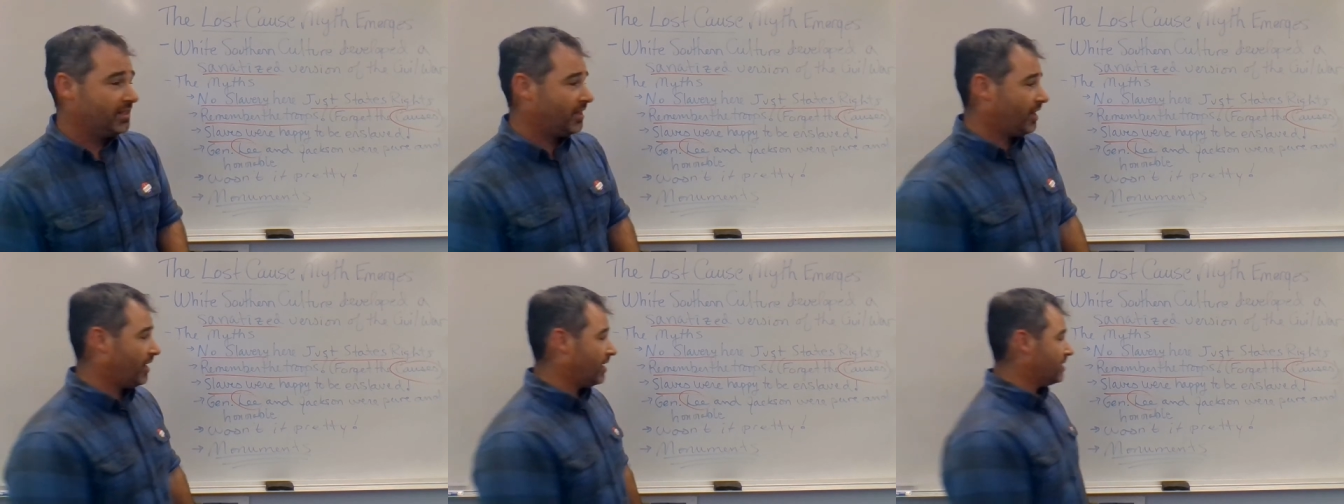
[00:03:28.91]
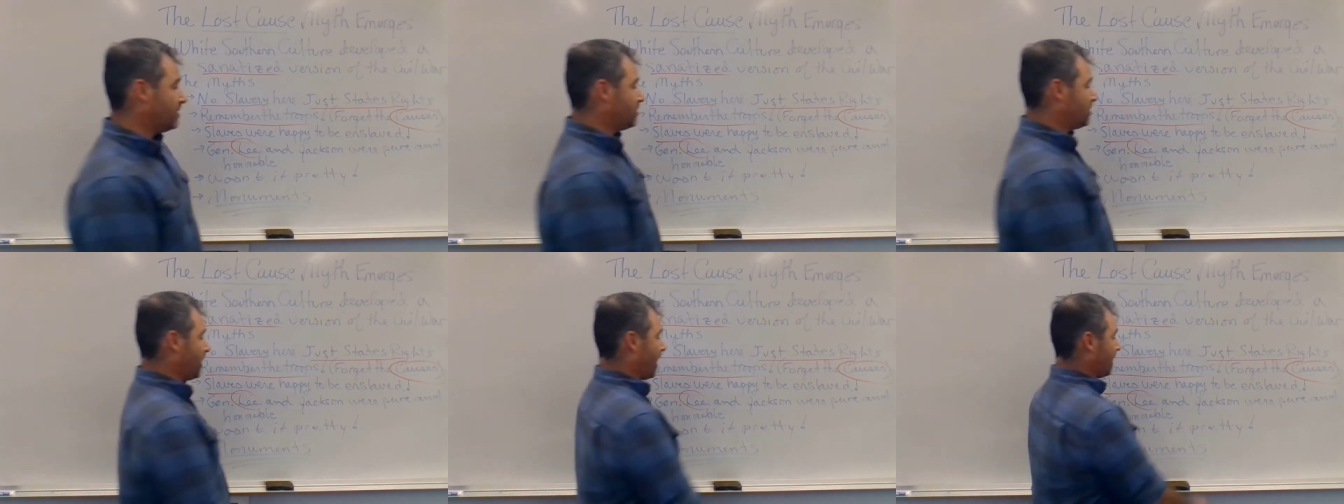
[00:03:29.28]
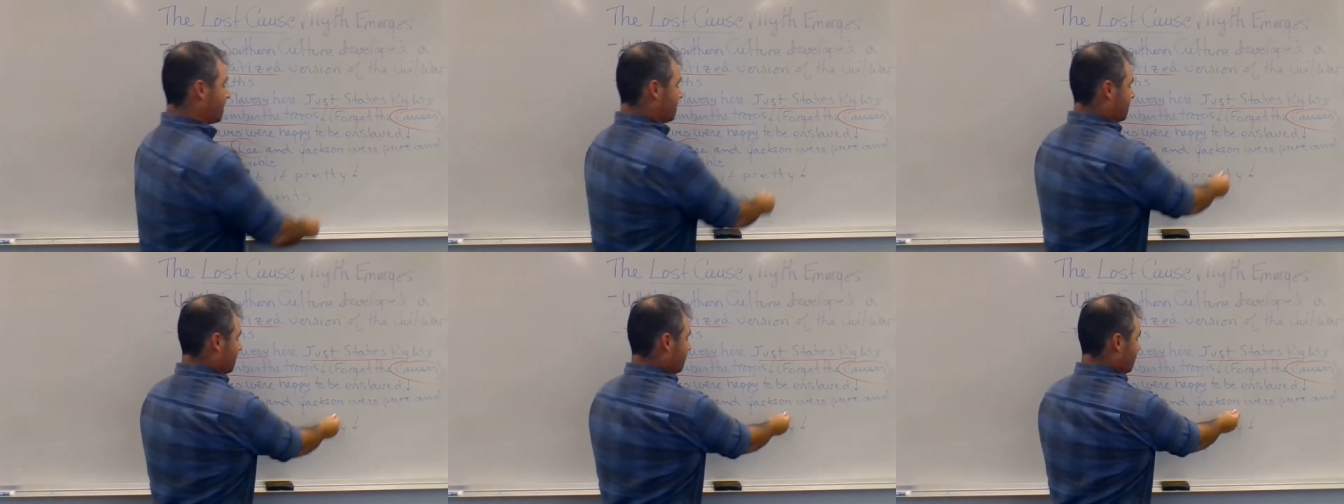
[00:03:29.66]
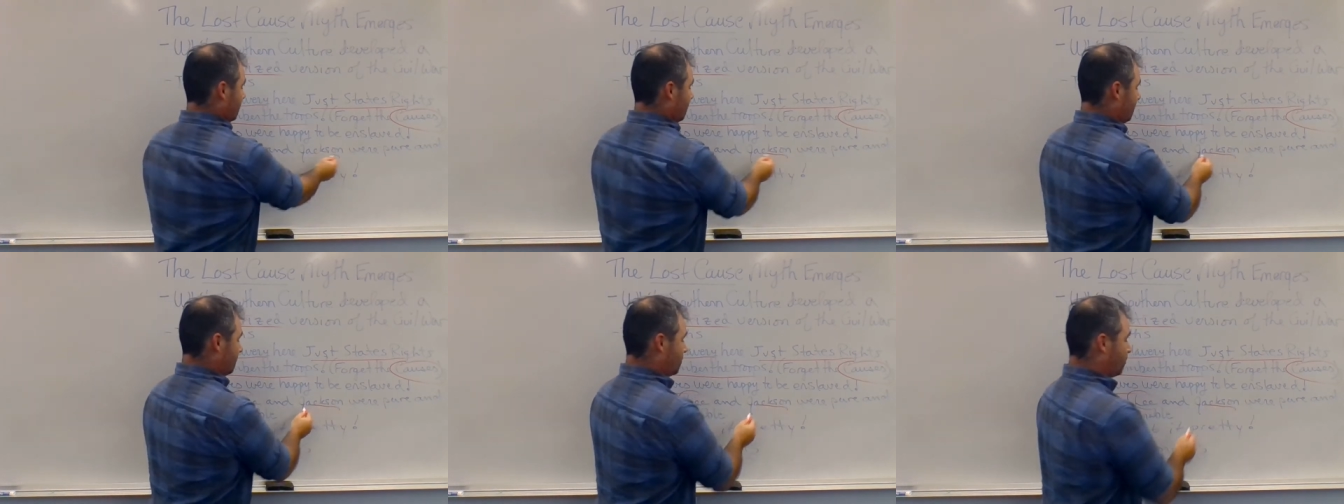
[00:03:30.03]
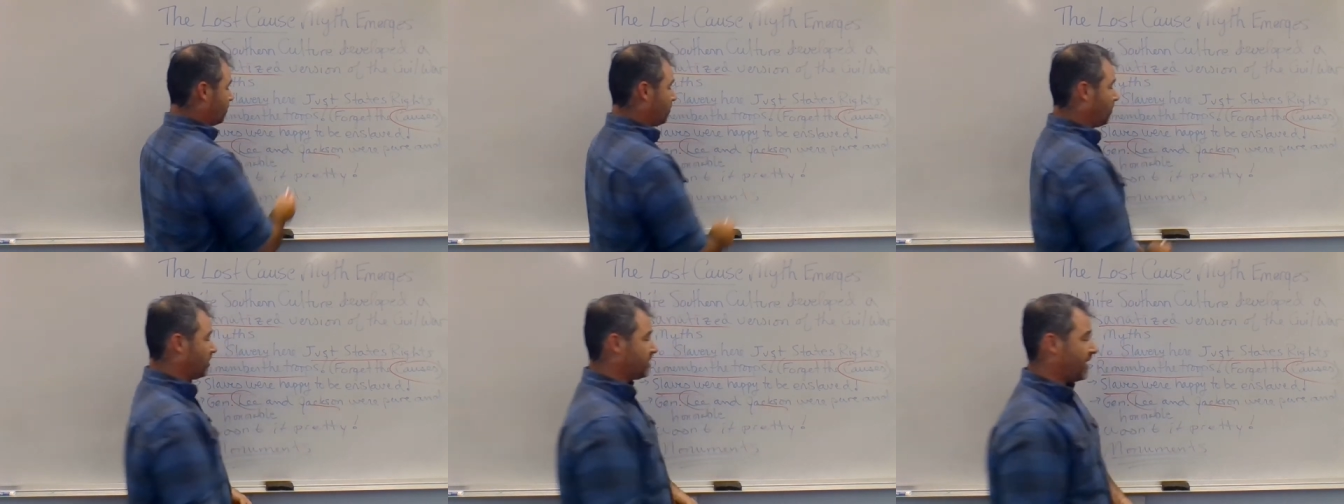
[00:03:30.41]
Uh, Jackson,
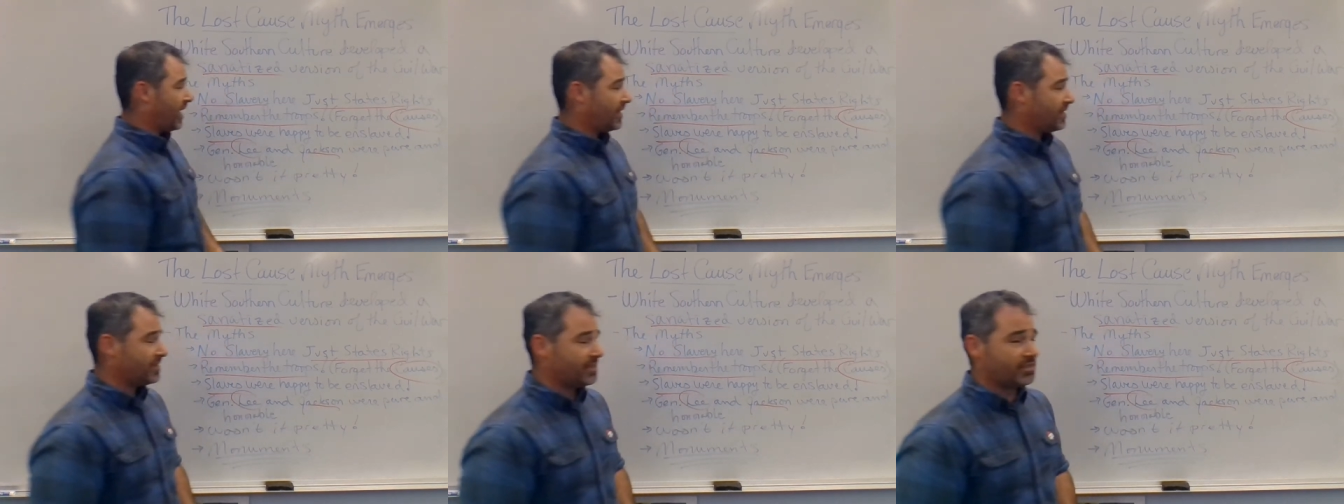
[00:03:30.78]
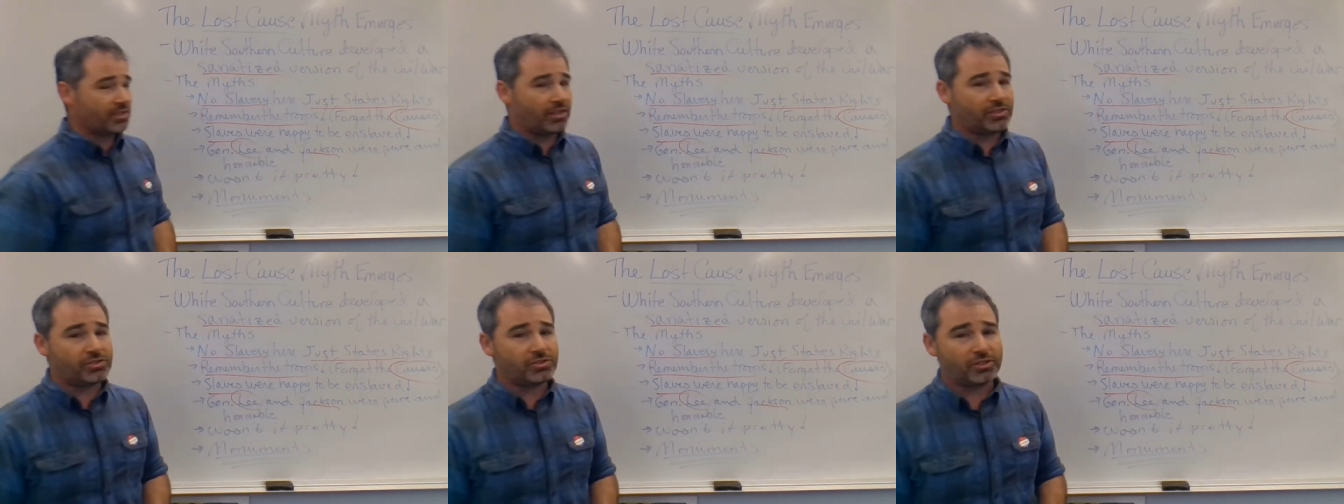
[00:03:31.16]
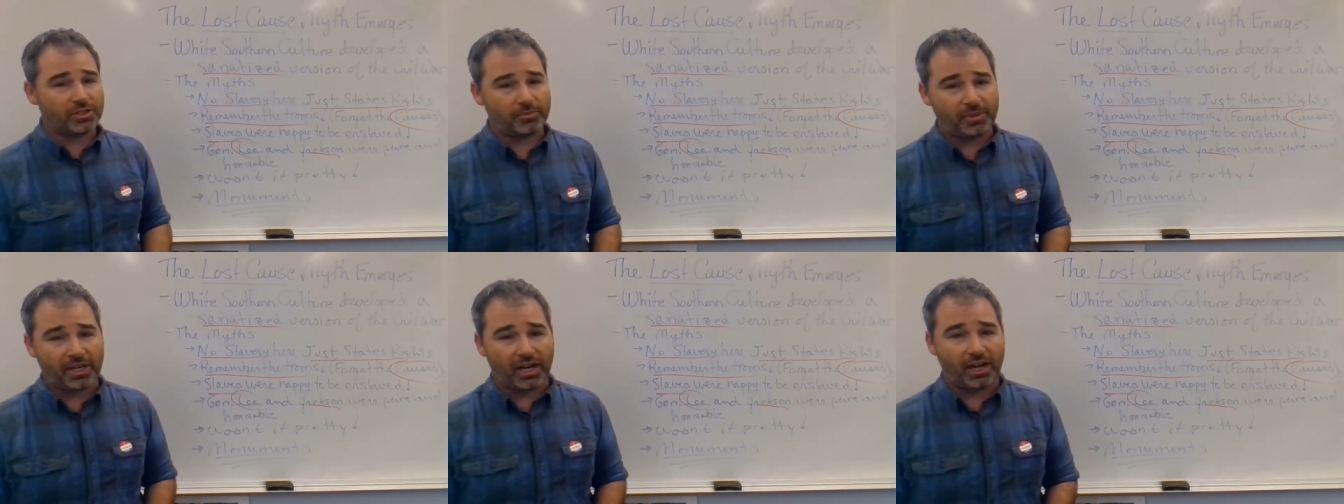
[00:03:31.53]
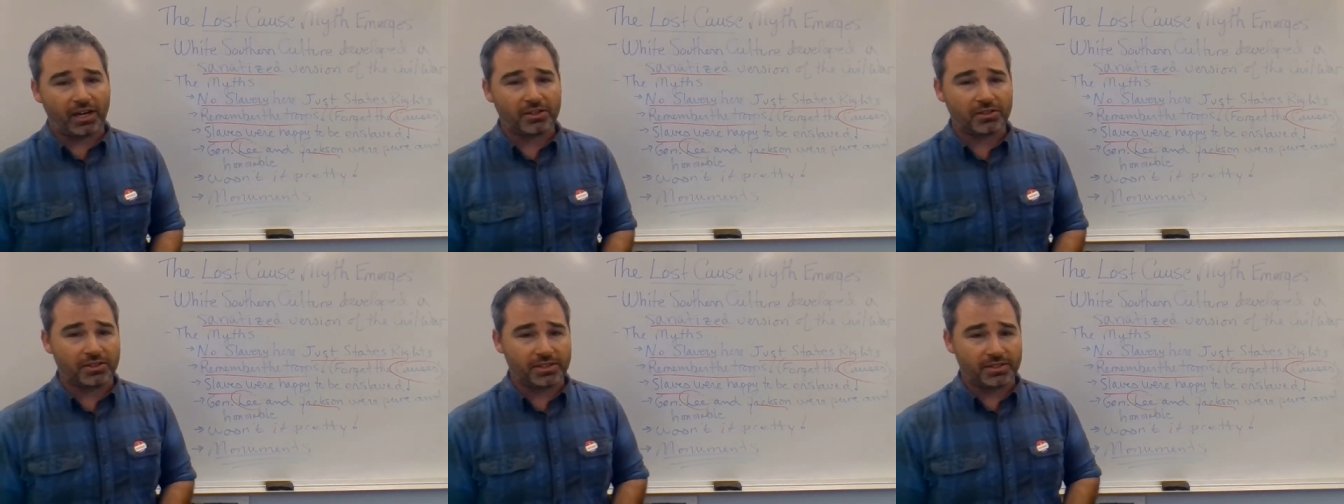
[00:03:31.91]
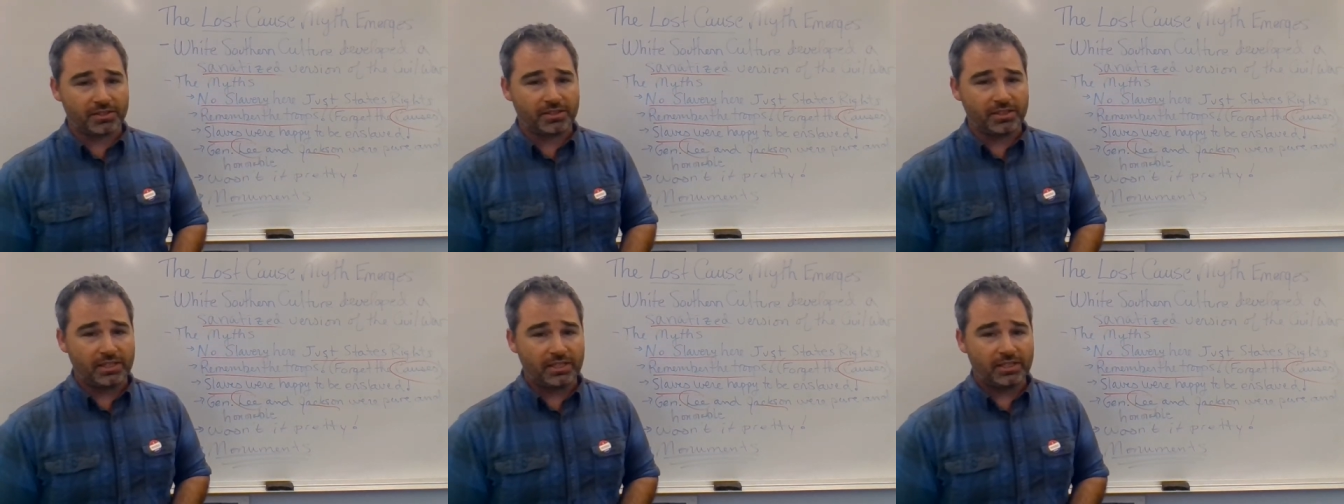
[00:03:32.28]
Stonewall Jackson, is also going to be honored
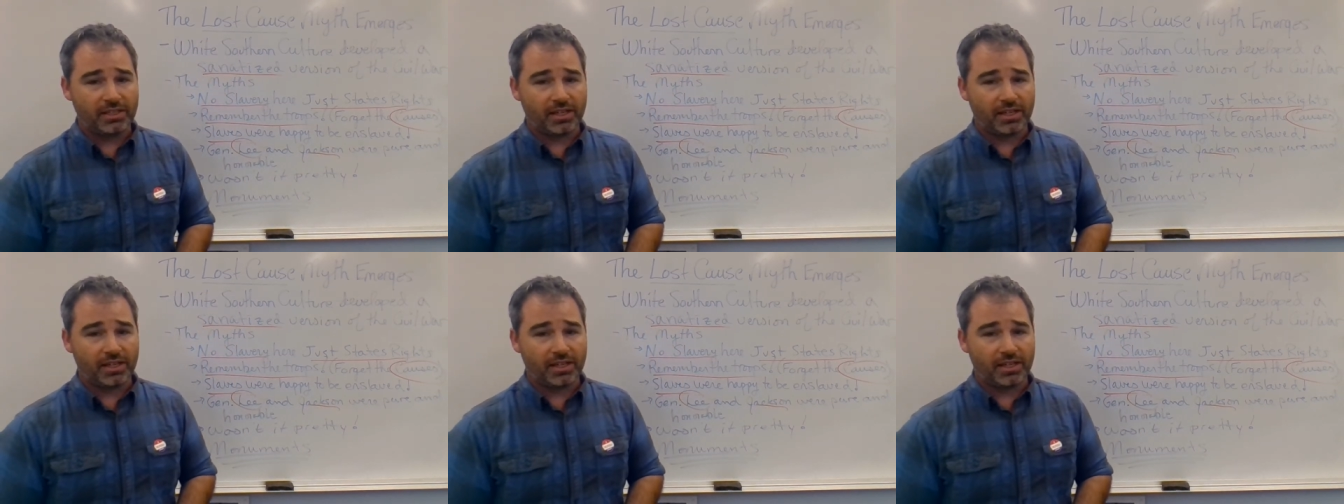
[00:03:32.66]
in